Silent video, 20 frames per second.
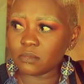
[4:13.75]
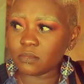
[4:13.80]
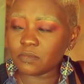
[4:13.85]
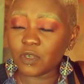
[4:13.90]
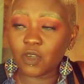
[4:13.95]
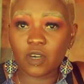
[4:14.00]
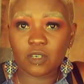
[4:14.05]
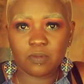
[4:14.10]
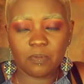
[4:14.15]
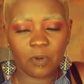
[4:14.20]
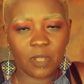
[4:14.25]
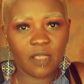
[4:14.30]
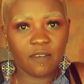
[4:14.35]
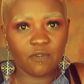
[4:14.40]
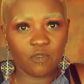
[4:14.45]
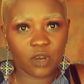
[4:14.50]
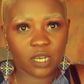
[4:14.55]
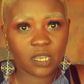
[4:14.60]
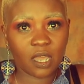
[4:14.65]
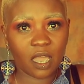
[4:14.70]
Because people have
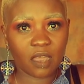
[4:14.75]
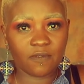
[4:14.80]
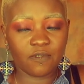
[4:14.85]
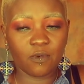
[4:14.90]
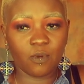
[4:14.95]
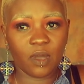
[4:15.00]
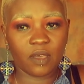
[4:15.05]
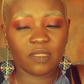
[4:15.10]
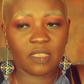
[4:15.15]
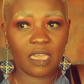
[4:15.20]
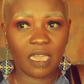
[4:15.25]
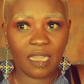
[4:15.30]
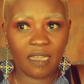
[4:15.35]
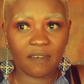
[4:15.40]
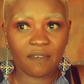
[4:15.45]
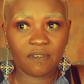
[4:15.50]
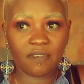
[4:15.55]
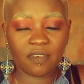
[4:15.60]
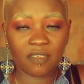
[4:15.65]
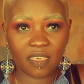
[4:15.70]
worked hard for what they
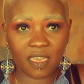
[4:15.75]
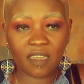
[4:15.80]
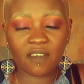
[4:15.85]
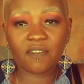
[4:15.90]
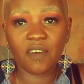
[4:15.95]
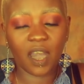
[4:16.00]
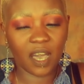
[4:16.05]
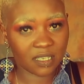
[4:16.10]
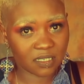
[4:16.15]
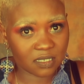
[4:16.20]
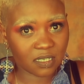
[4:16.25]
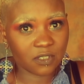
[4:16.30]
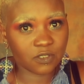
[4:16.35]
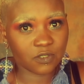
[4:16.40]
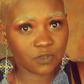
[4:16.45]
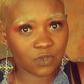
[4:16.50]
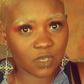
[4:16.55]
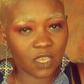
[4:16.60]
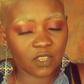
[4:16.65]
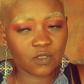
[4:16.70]
have. They have hustled
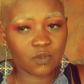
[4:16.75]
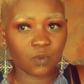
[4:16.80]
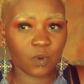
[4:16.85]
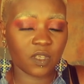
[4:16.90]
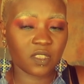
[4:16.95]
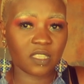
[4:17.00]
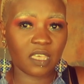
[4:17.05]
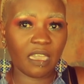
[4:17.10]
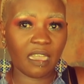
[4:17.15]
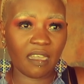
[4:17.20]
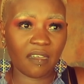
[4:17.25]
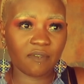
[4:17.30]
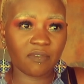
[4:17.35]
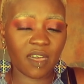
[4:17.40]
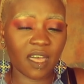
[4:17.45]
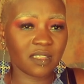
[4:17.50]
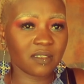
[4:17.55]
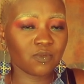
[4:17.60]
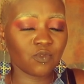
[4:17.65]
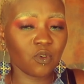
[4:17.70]
to get to what they have.
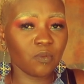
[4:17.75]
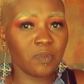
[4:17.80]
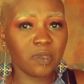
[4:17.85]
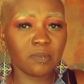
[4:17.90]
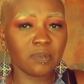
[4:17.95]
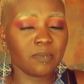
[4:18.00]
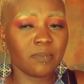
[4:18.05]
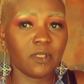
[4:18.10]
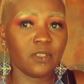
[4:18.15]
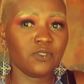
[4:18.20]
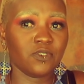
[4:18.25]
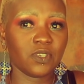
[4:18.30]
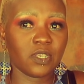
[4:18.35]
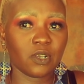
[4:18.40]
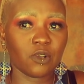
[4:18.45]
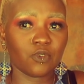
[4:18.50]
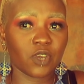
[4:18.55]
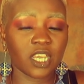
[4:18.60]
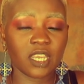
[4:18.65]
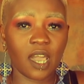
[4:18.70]
That robbing people is not a
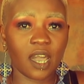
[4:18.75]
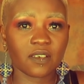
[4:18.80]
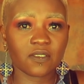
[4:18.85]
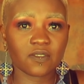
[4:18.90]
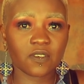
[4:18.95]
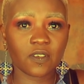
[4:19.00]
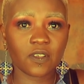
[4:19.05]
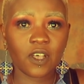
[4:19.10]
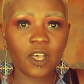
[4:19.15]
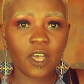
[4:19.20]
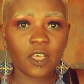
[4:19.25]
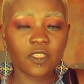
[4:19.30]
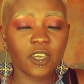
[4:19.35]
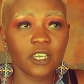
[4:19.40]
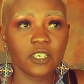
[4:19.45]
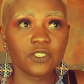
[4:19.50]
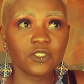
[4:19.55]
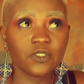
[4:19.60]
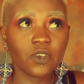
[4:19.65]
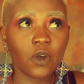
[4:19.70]
great hassle. There
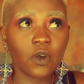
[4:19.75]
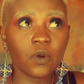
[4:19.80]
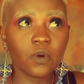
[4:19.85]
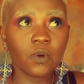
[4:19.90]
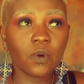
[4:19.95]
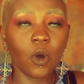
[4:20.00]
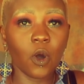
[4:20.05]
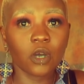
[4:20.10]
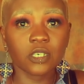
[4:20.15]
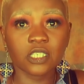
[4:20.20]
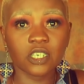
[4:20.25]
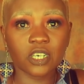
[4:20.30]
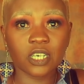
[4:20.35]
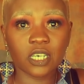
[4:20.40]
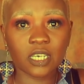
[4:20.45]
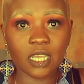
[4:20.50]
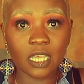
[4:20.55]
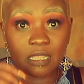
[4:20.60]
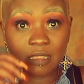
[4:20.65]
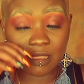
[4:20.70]
is no
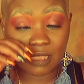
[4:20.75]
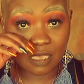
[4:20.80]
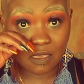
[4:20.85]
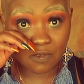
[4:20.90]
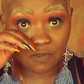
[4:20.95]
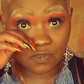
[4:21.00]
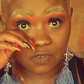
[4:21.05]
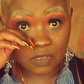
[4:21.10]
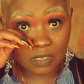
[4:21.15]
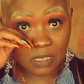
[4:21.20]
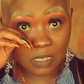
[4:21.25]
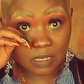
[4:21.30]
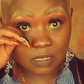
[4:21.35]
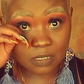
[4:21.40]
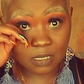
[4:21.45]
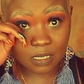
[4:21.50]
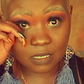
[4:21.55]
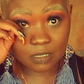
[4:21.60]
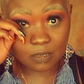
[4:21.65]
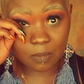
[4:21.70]
honor in thieves,
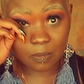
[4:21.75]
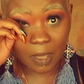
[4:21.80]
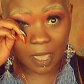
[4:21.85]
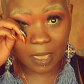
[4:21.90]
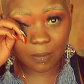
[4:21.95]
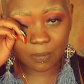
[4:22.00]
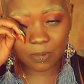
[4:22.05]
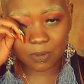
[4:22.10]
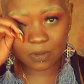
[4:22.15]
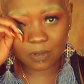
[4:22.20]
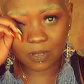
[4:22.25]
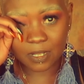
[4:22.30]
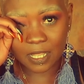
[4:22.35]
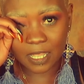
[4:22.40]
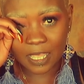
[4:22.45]
says the Bible.